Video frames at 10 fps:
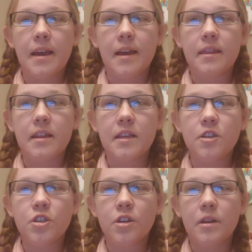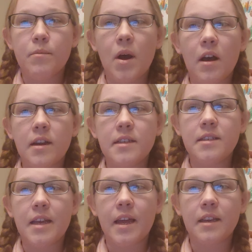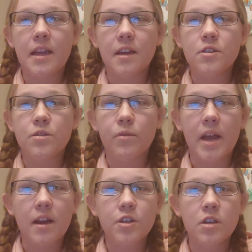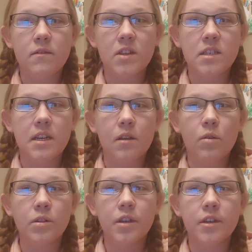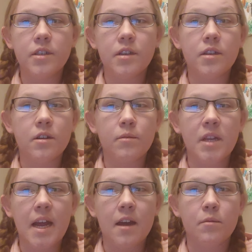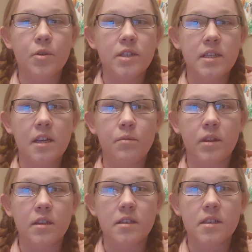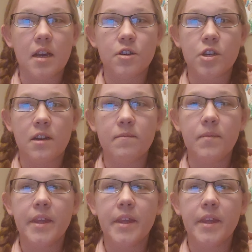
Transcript: and then they should pause and gauge the reaction of the stakeholder to determine how to proceed with the discussion.